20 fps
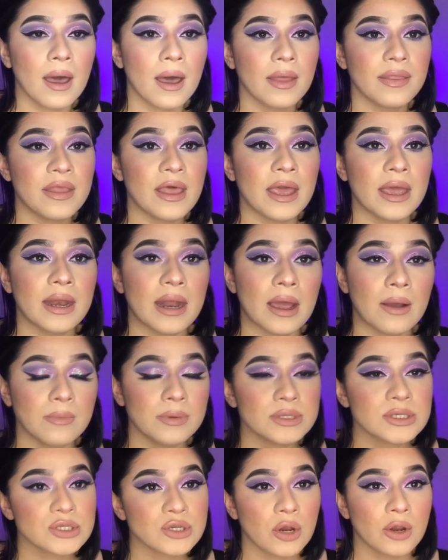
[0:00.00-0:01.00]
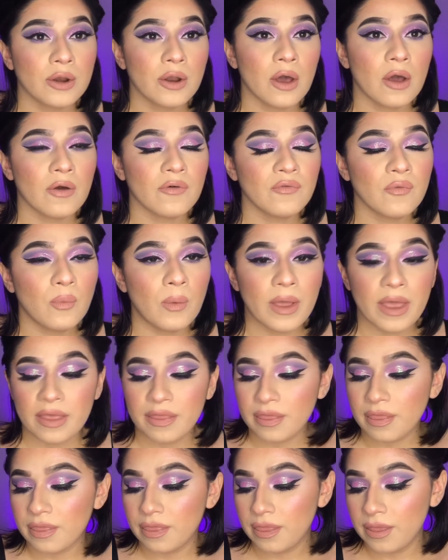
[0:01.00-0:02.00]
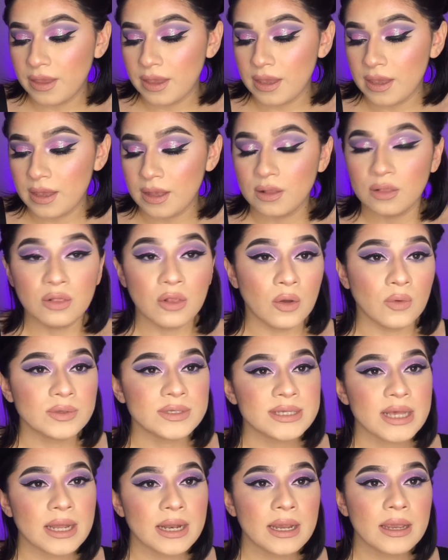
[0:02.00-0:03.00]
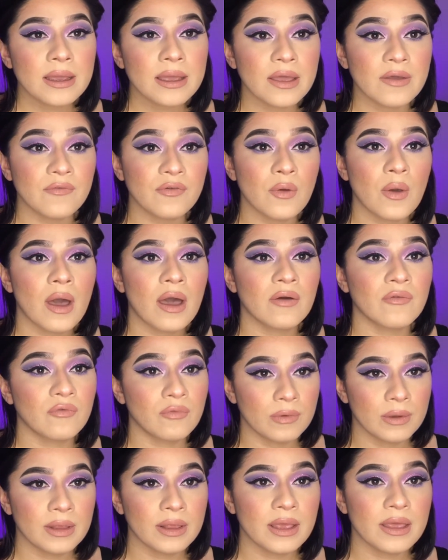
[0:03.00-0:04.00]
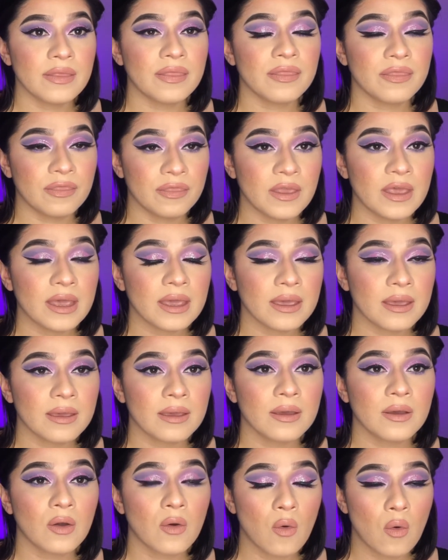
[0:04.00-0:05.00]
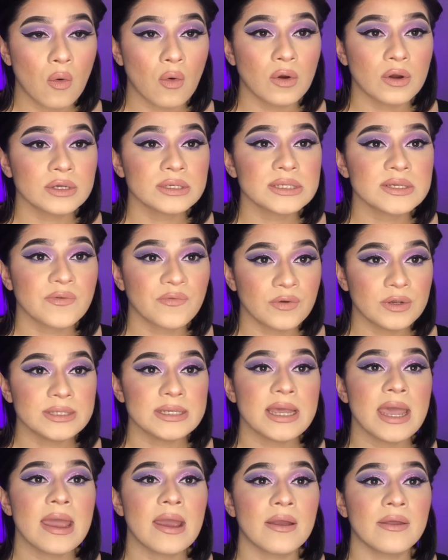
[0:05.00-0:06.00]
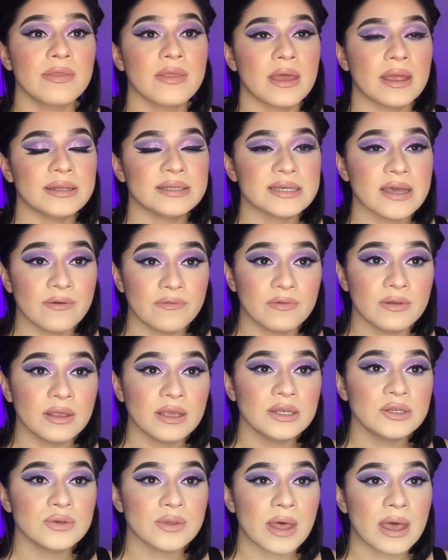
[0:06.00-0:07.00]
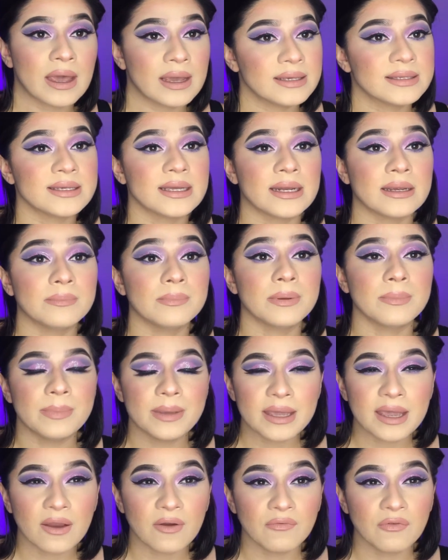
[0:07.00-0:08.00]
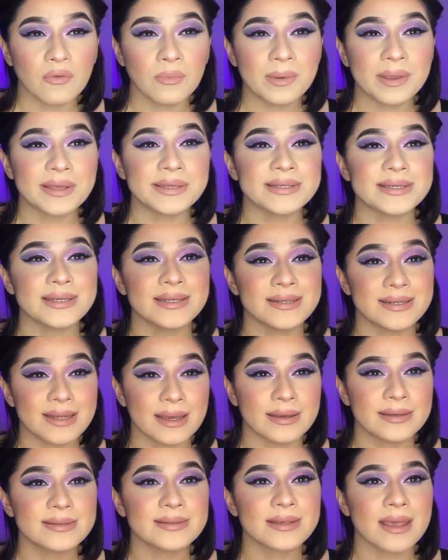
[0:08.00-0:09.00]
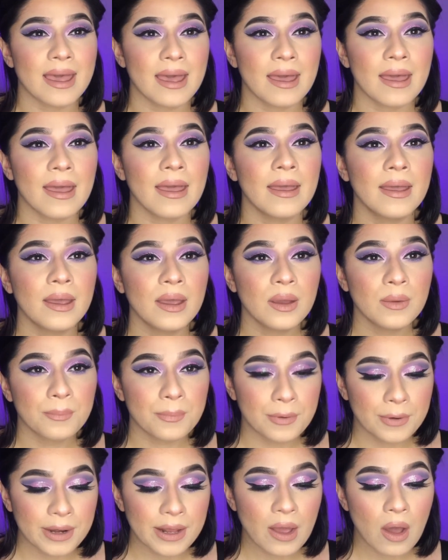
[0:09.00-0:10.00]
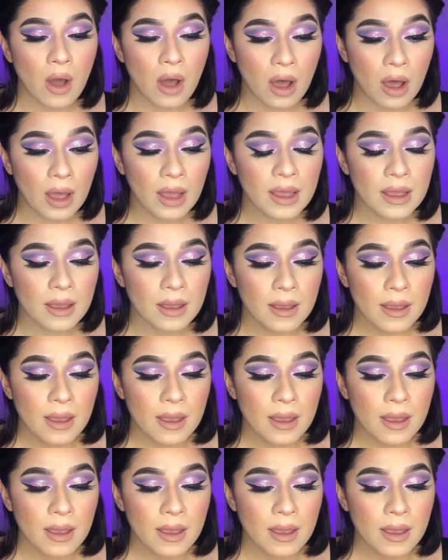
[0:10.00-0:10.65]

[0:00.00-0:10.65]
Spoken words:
then I would start off with the low setting. If you have really thick, coarse, frizzy hair, then definitely do the high setting, but be careful because it does get pretty hot.